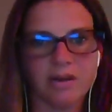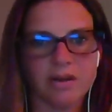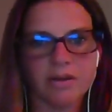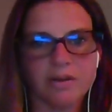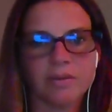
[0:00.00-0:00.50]

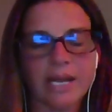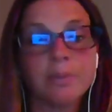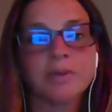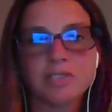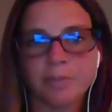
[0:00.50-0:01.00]
are
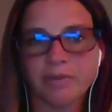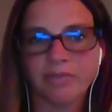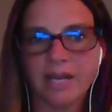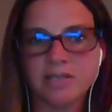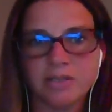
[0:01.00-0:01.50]
able to
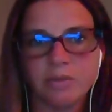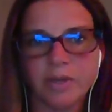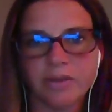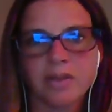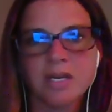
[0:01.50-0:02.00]
provide you
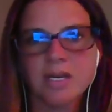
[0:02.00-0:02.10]
with